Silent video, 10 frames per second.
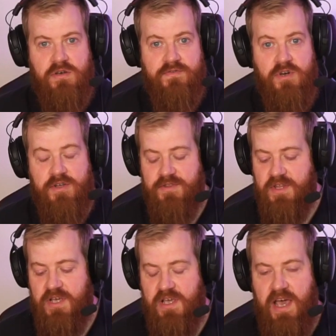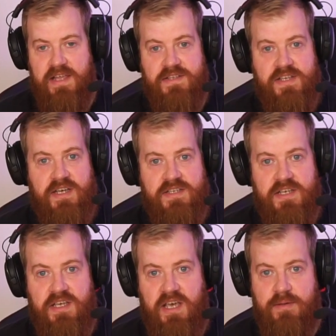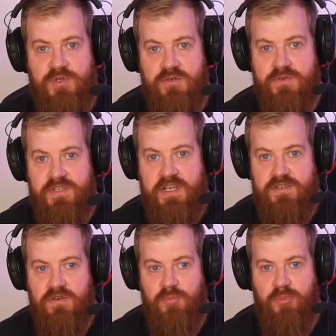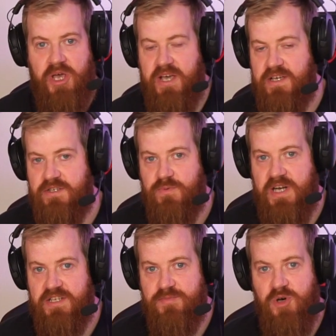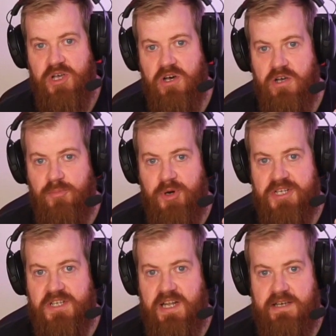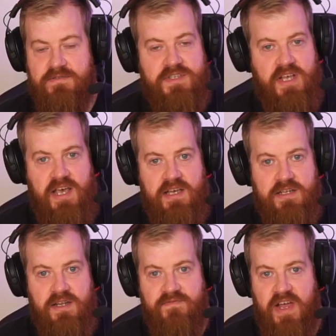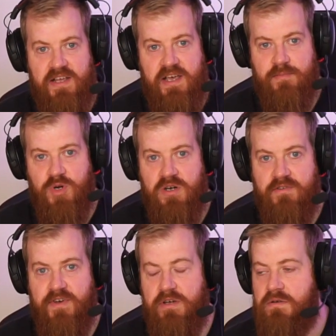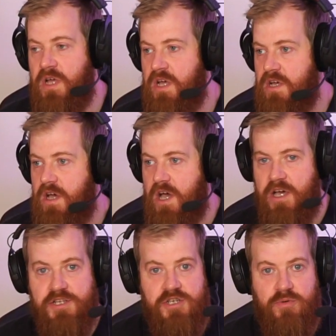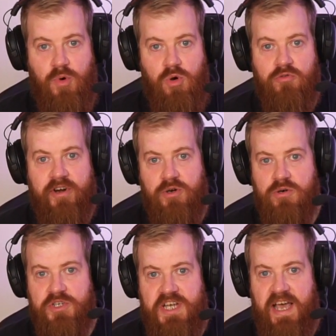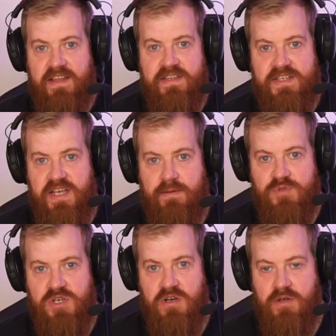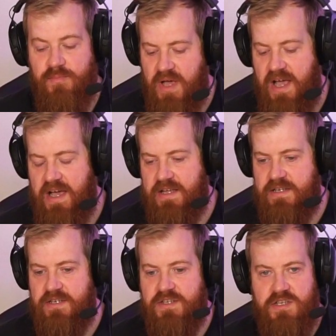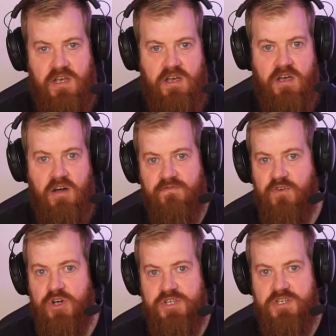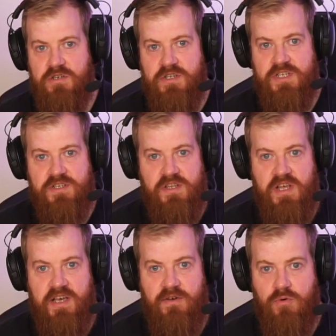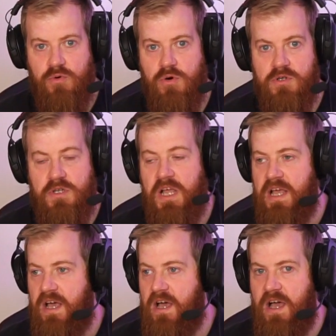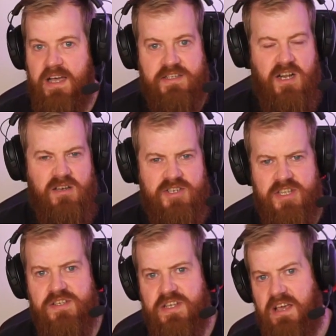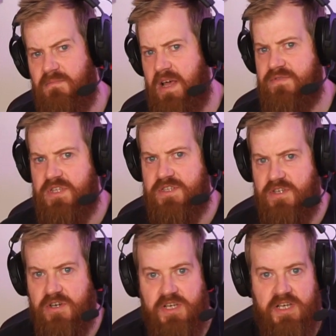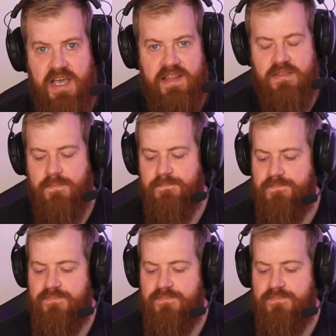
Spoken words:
I've got the NZXT capsule set up, as well as my HyperX Clouds and lavalier microphone to all record at the same time, and I've fine-tuned it so they're all as close to the same level as I can get them.